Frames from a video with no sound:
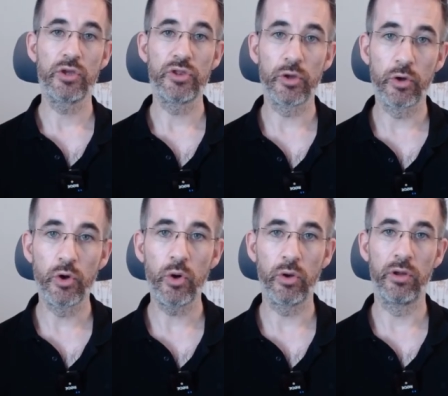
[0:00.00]
The
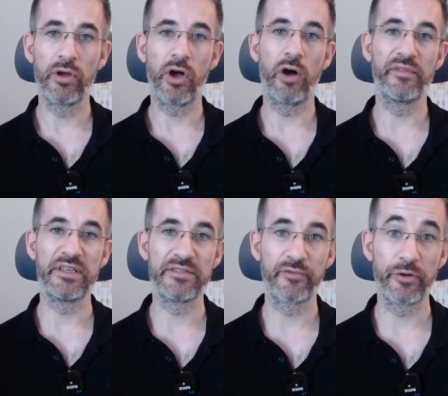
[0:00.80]
goal of
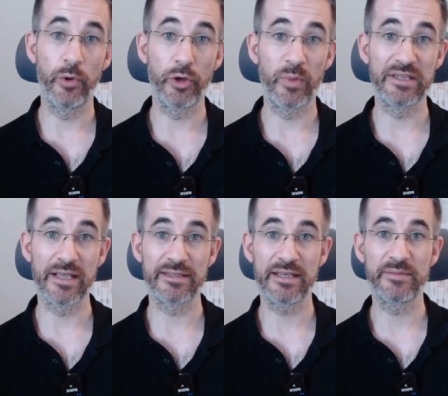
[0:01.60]
these free workplace
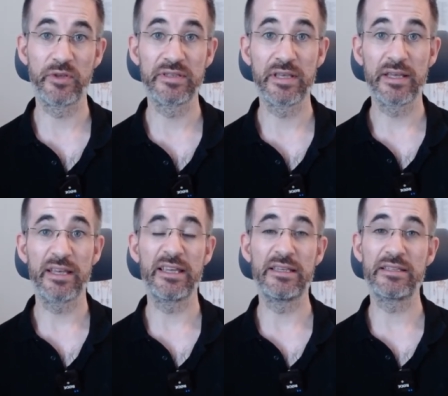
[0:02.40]
assessments
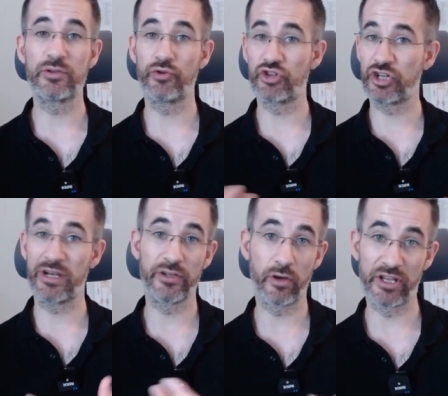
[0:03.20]
is to share
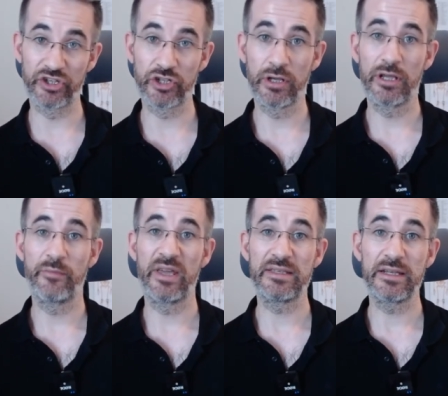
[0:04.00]
knowledge.
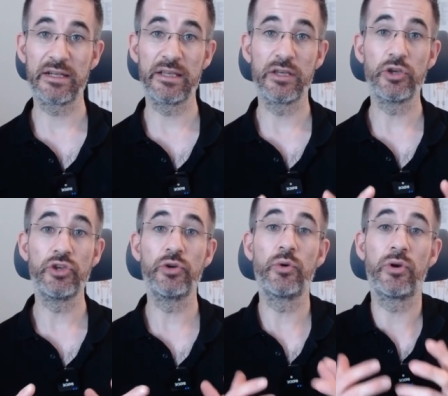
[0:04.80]
Basically,
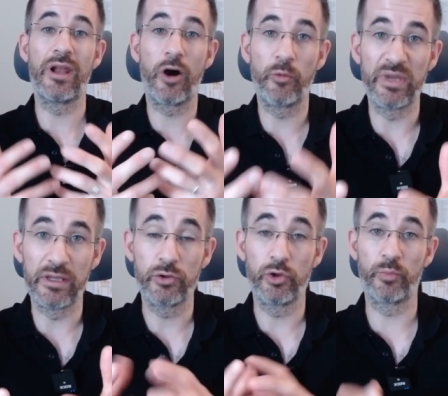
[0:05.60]
you allow
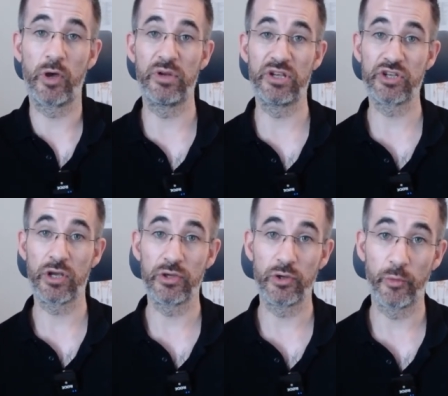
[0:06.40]
me to publish
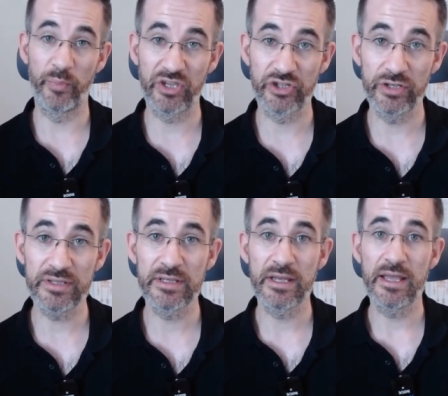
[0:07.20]
your
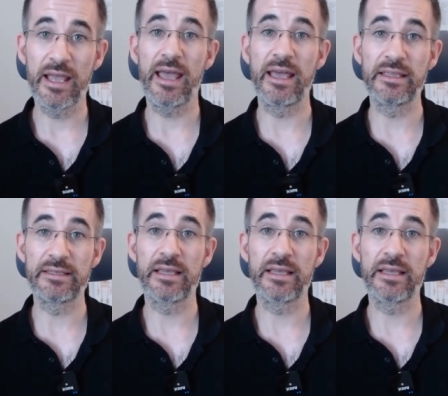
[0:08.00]
pictures and